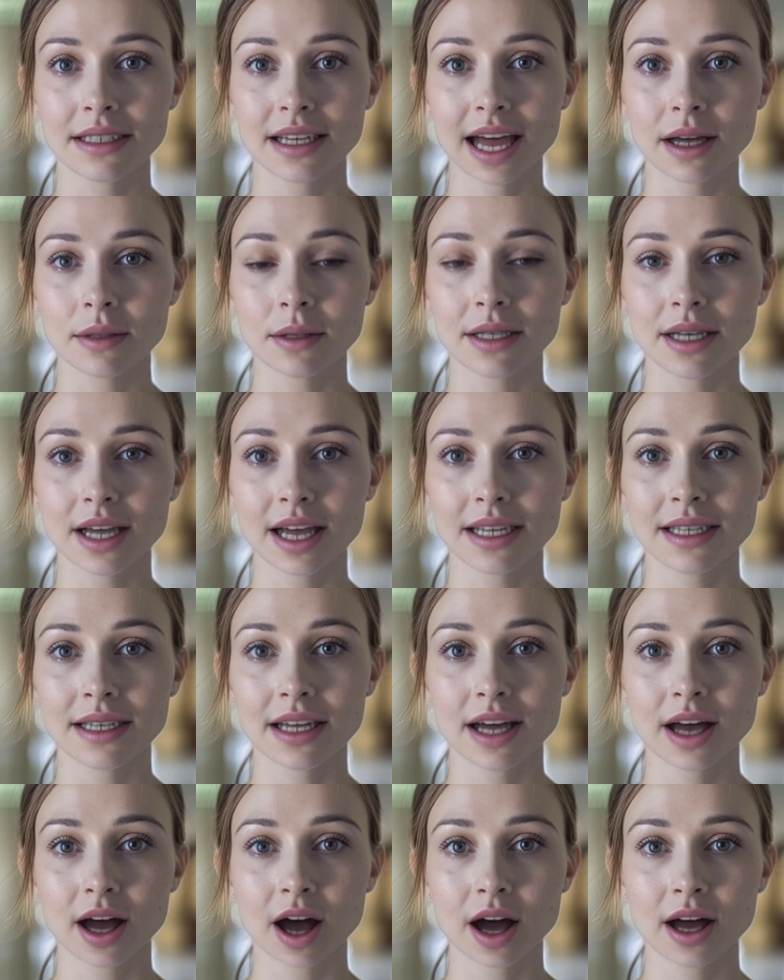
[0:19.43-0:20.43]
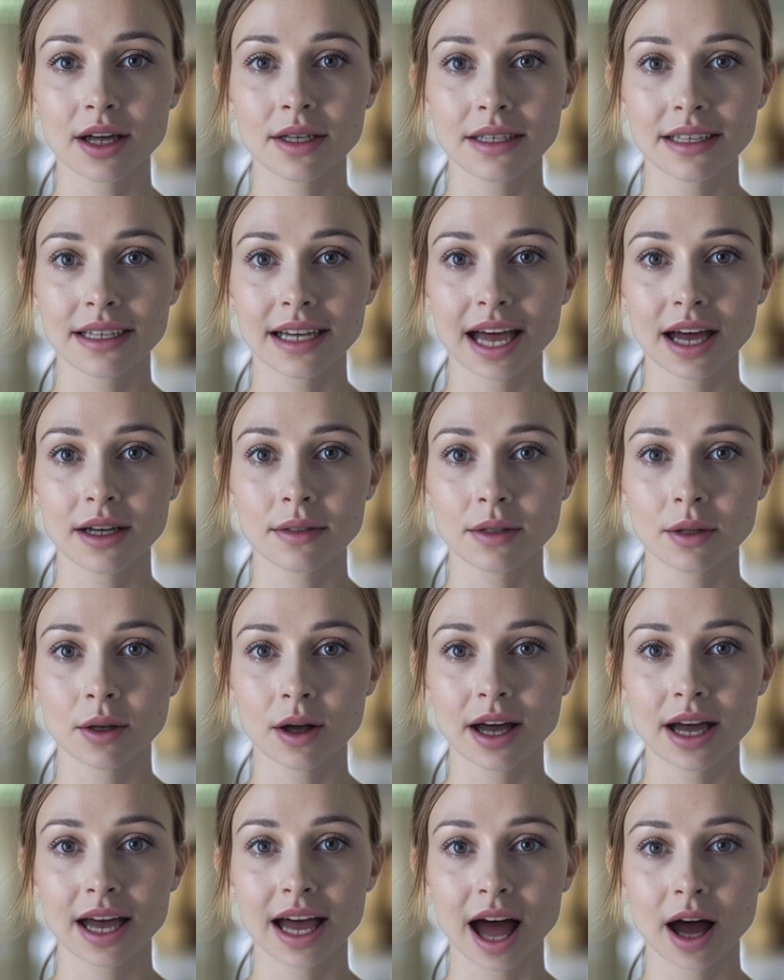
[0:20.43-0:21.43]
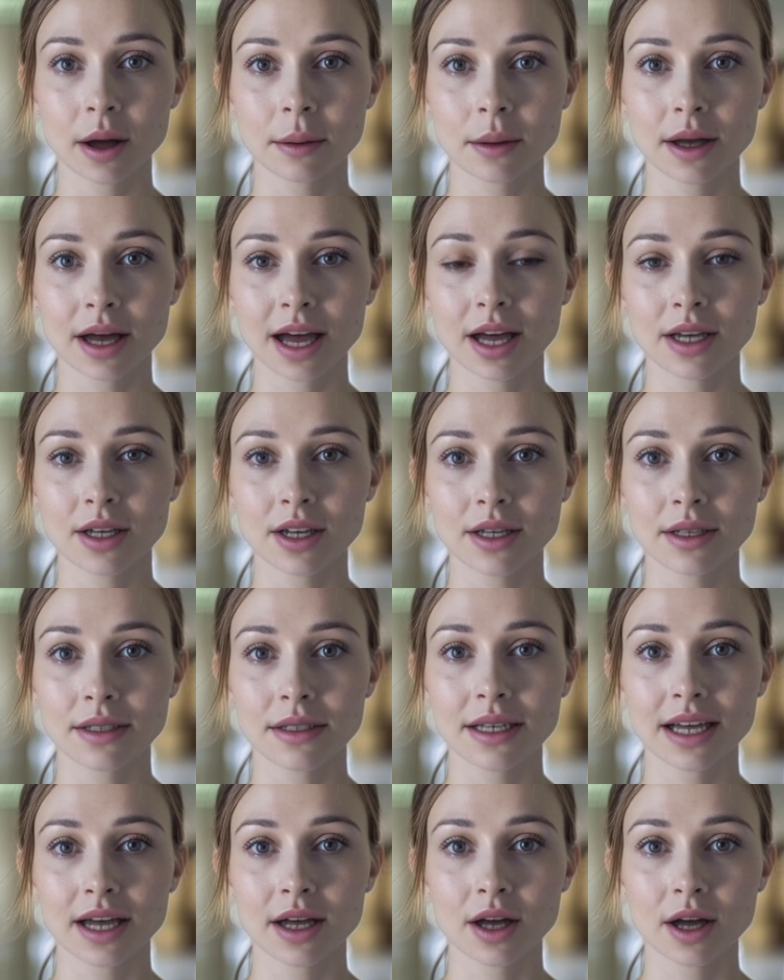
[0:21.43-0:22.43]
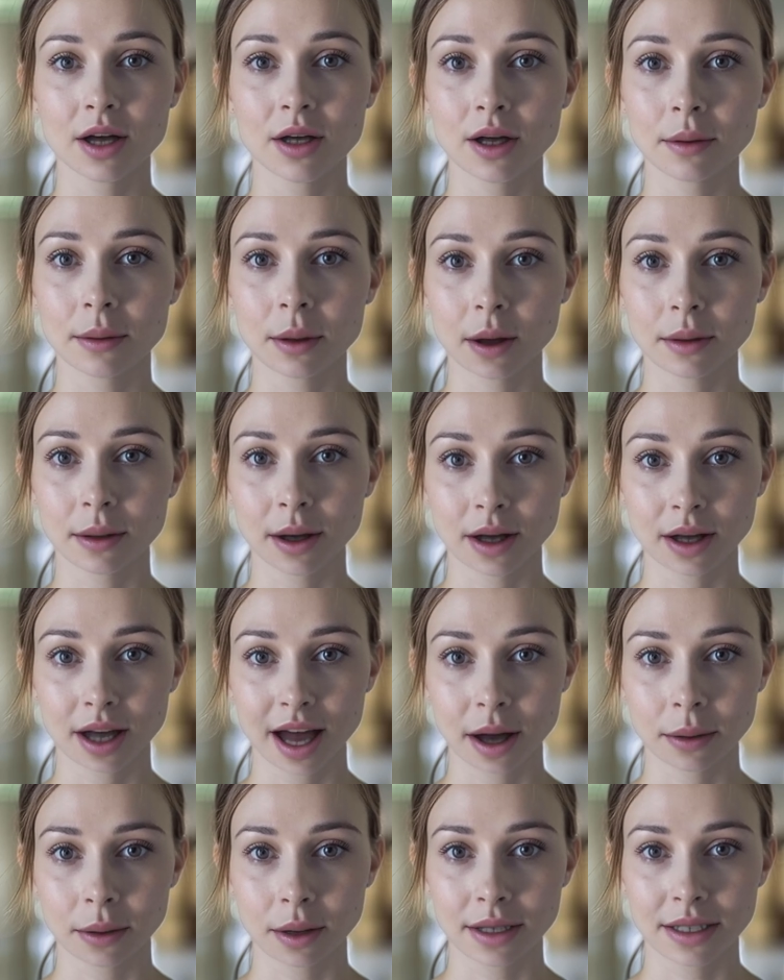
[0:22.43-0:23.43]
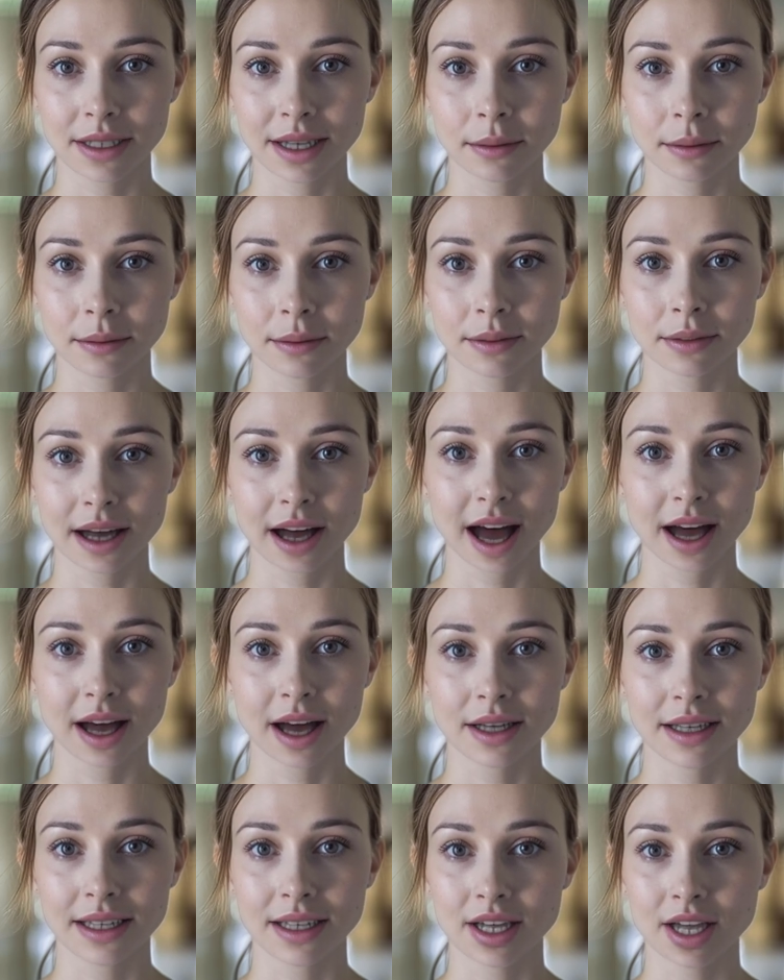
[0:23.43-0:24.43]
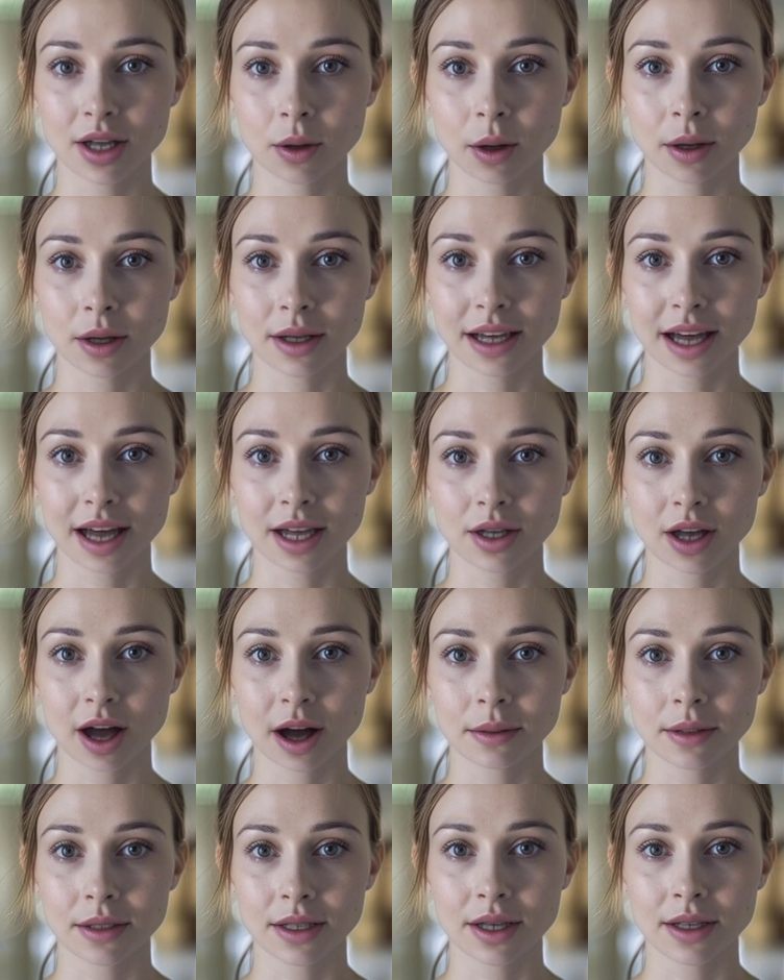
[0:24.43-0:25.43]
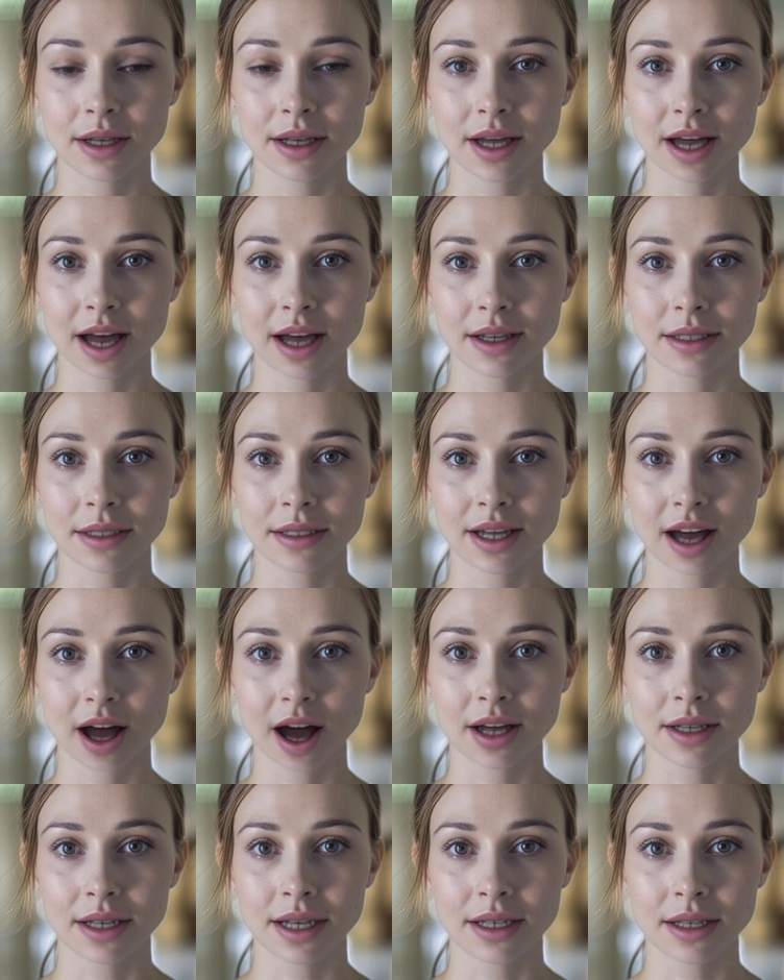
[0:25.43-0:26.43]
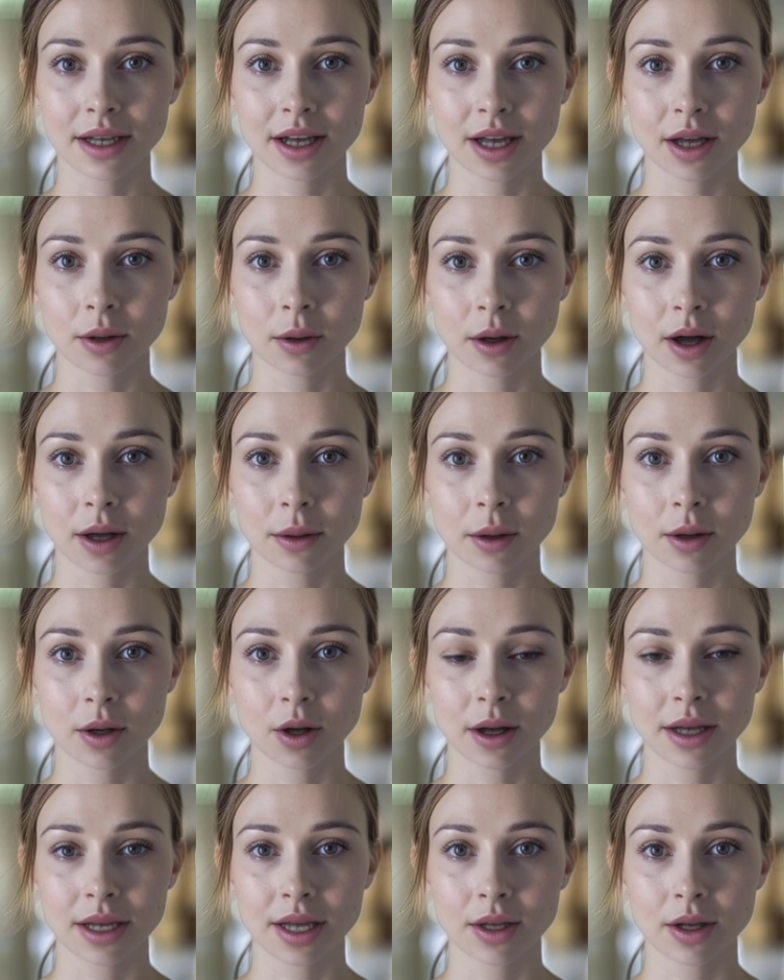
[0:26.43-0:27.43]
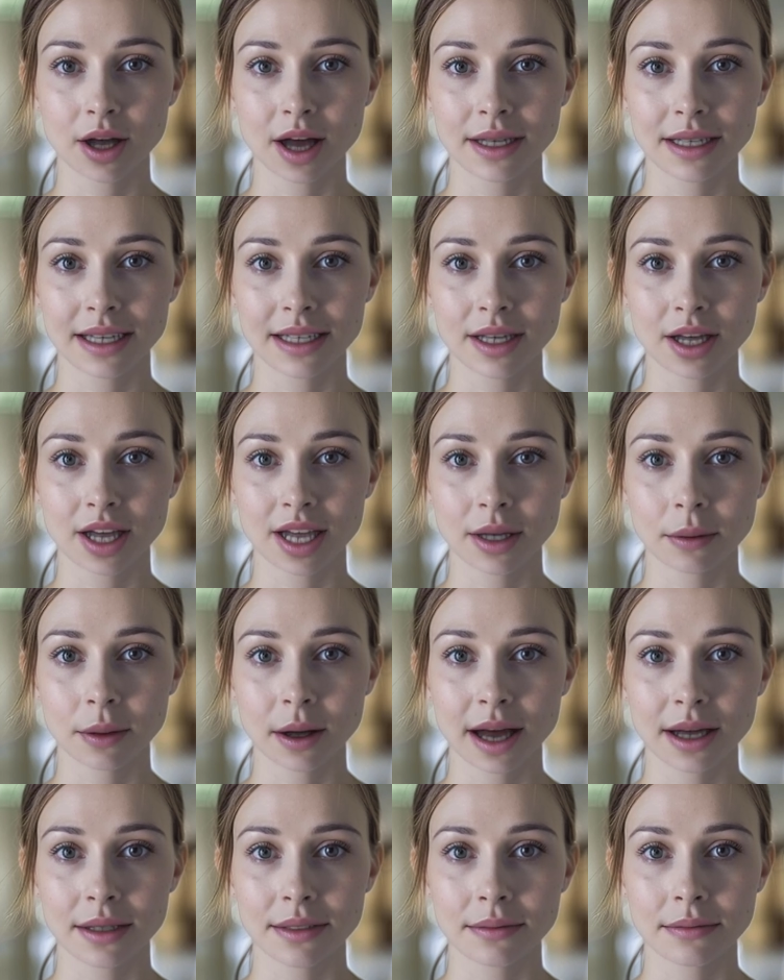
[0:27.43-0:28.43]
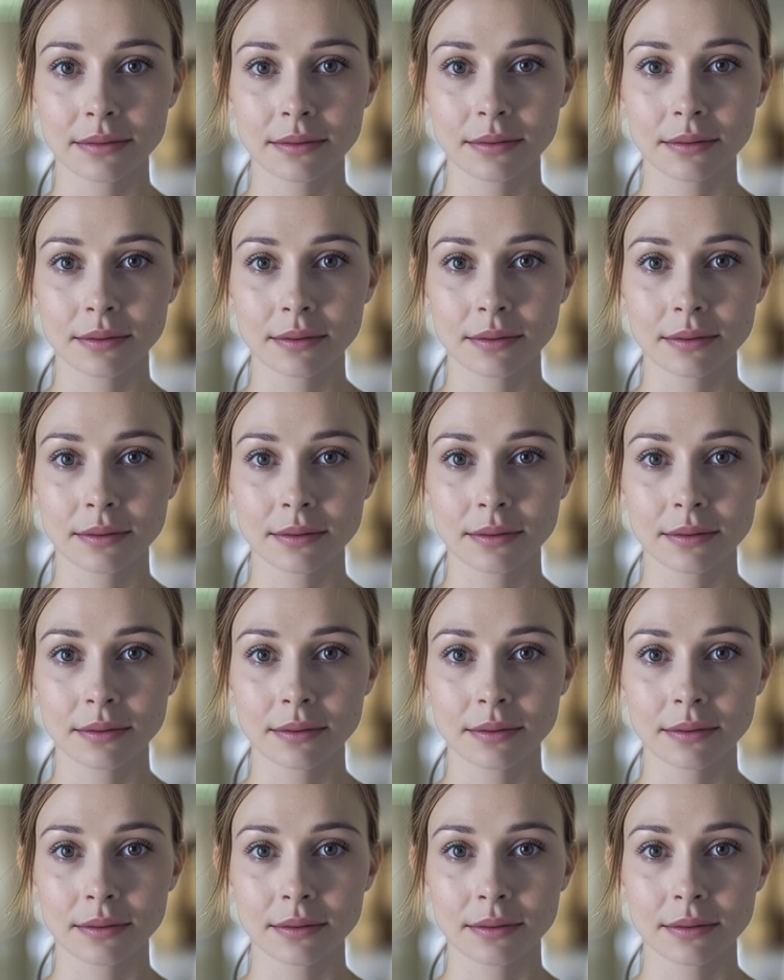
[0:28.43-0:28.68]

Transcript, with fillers: DVTs can cause life threatening complications, including pulmonary embolism, a condition where the clot travels to the lungs, causing sudden respiratory distress and chest pain.